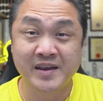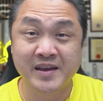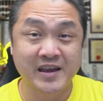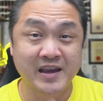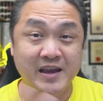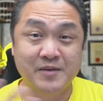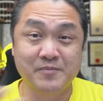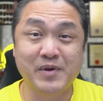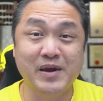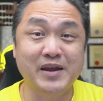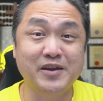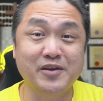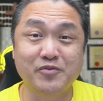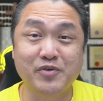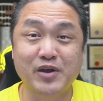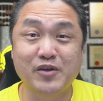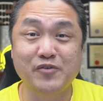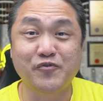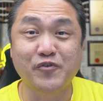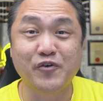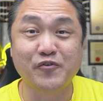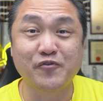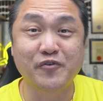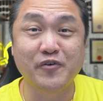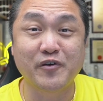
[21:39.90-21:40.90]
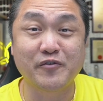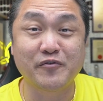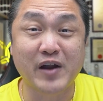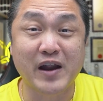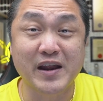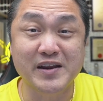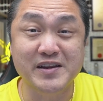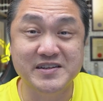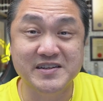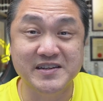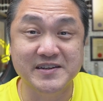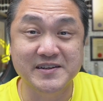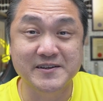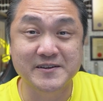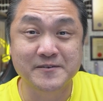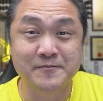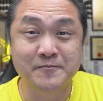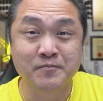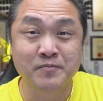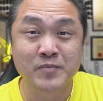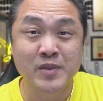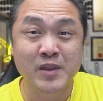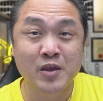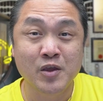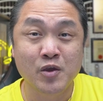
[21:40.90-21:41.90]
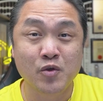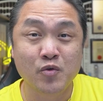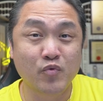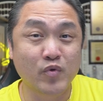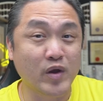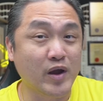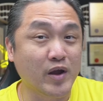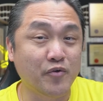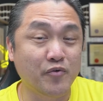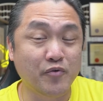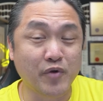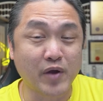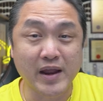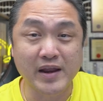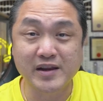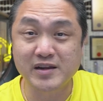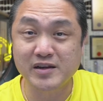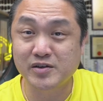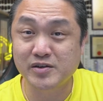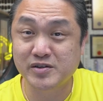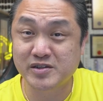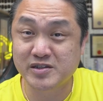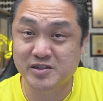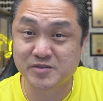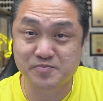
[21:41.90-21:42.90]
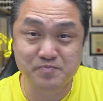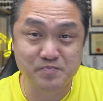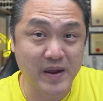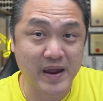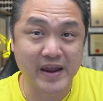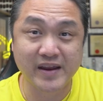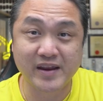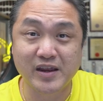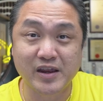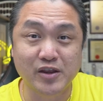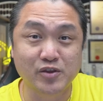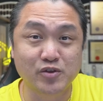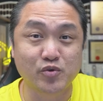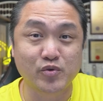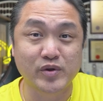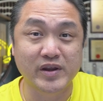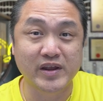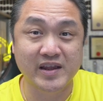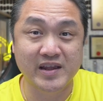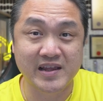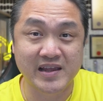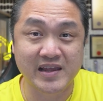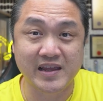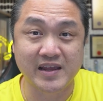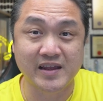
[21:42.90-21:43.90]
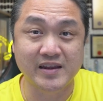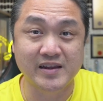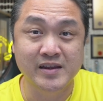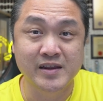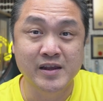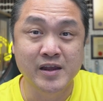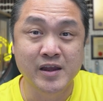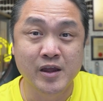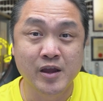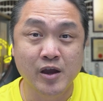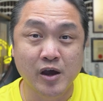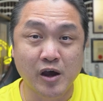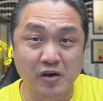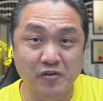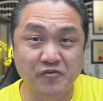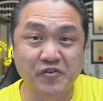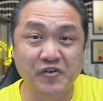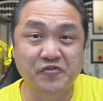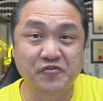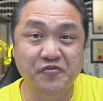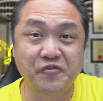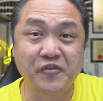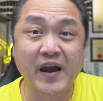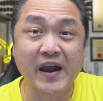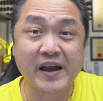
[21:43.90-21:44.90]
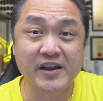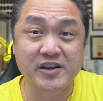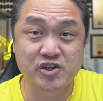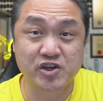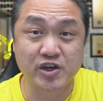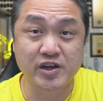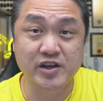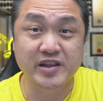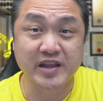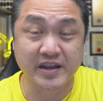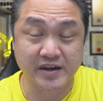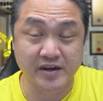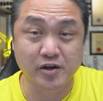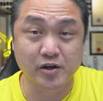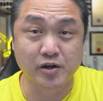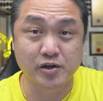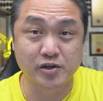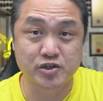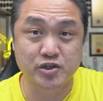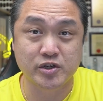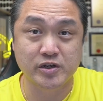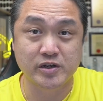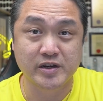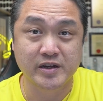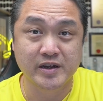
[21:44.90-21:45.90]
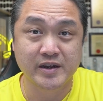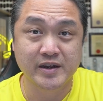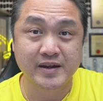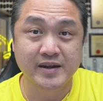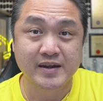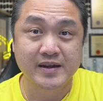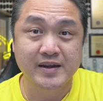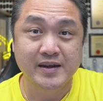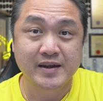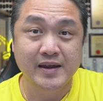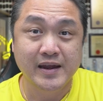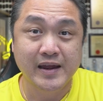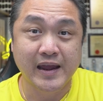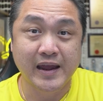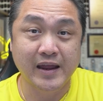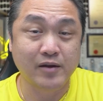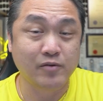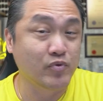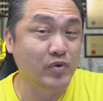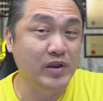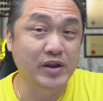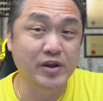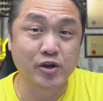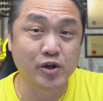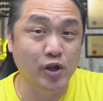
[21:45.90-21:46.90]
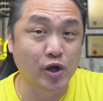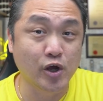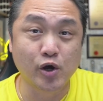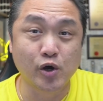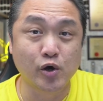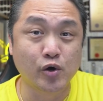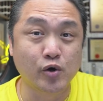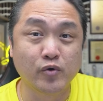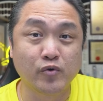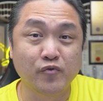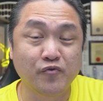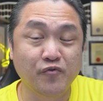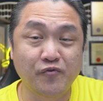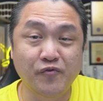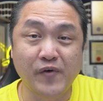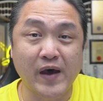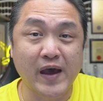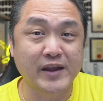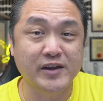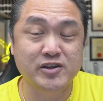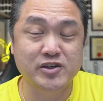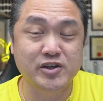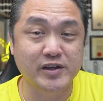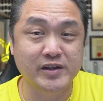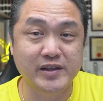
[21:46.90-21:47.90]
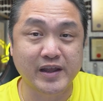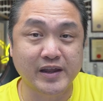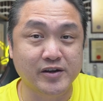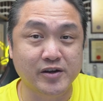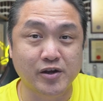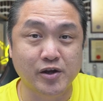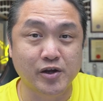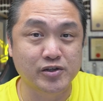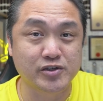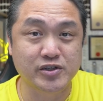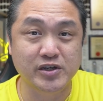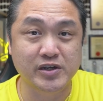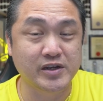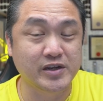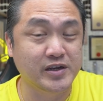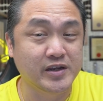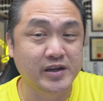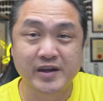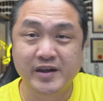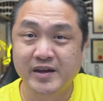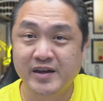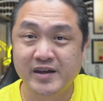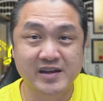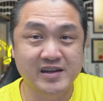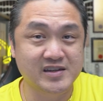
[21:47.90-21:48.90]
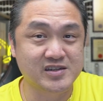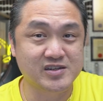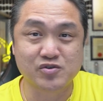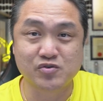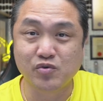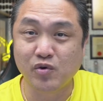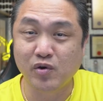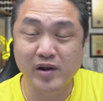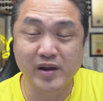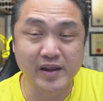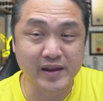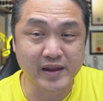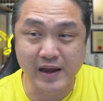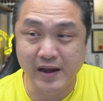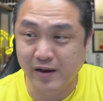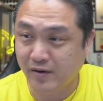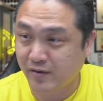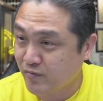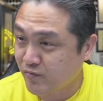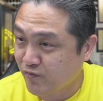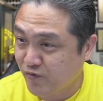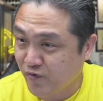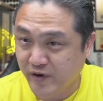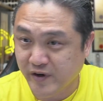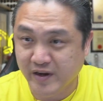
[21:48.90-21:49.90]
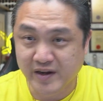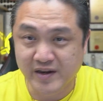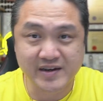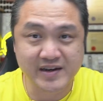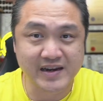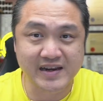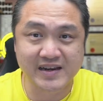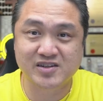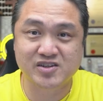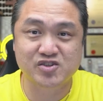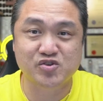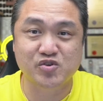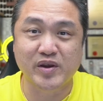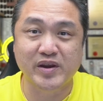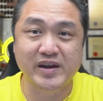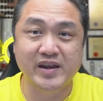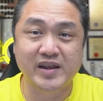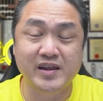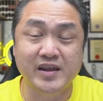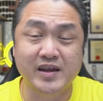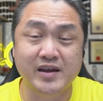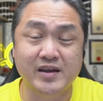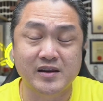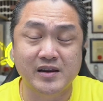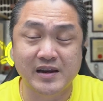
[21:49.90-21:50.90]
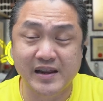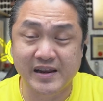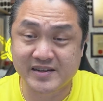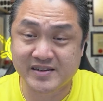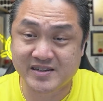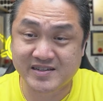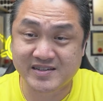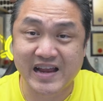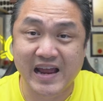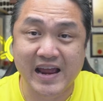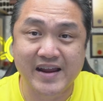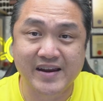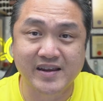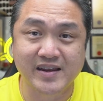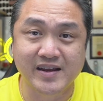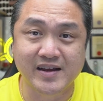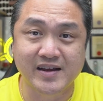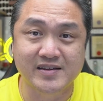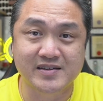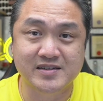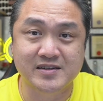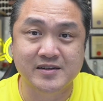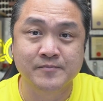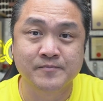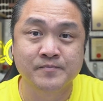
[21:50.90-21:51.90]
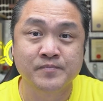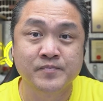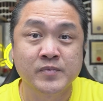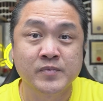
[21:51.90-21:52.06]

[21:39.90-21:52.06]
And by the way, for Verizon, we are right smack into the heat of a 5G technology. And we know 5G technology is rolling out for the next 10 years,